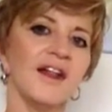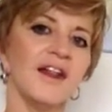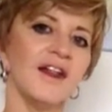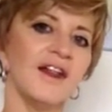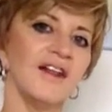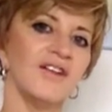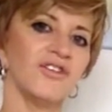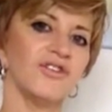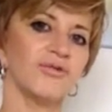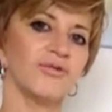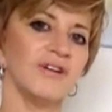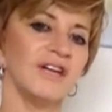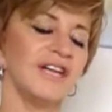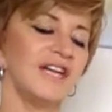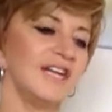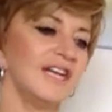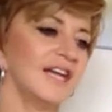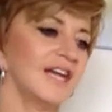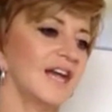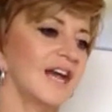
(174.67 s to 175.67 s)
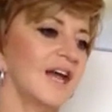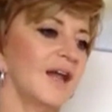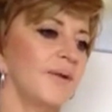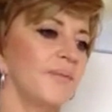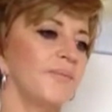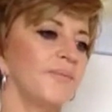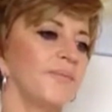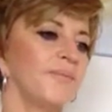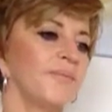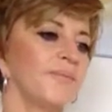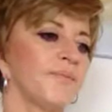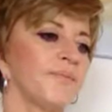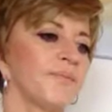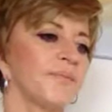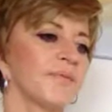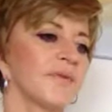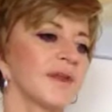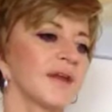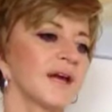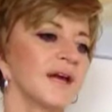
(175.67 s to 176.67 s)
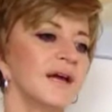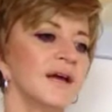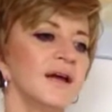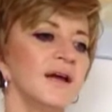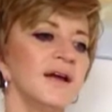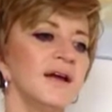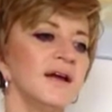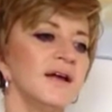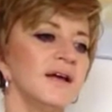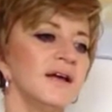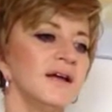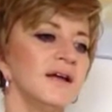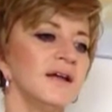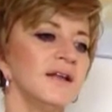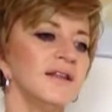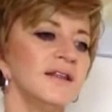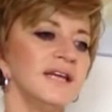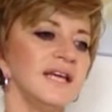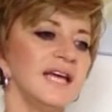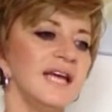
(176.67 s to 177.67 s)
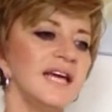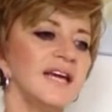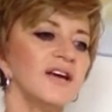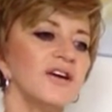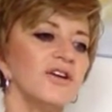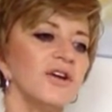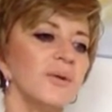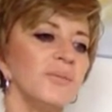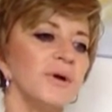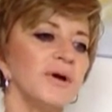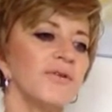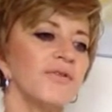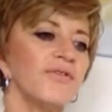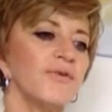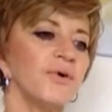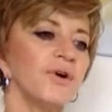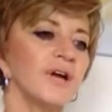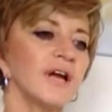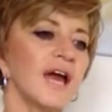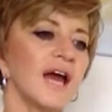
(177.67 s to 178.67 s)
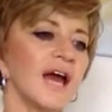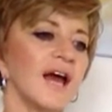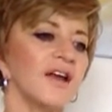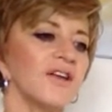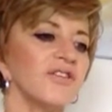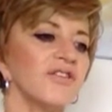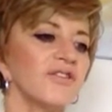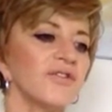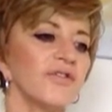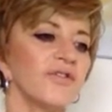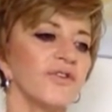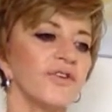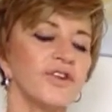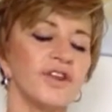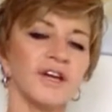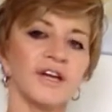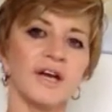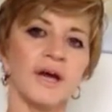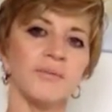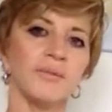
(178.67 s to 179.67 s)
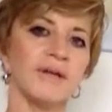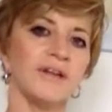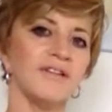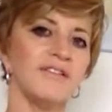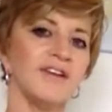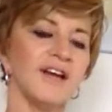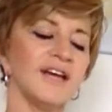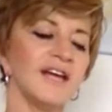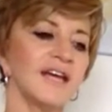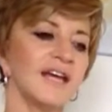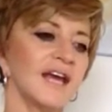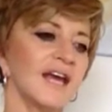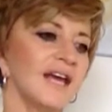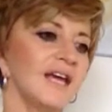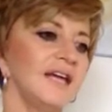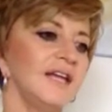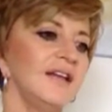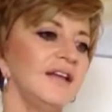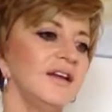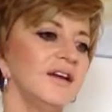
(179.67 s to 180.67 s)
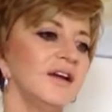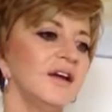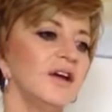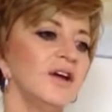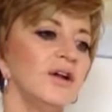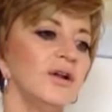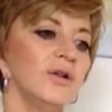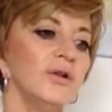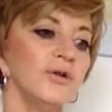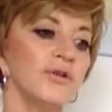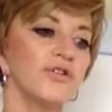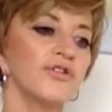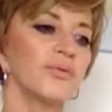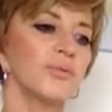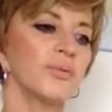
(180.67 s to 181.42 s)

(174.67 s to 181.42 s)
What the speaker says: Let's read it again. The economic forecast for the coming decade looks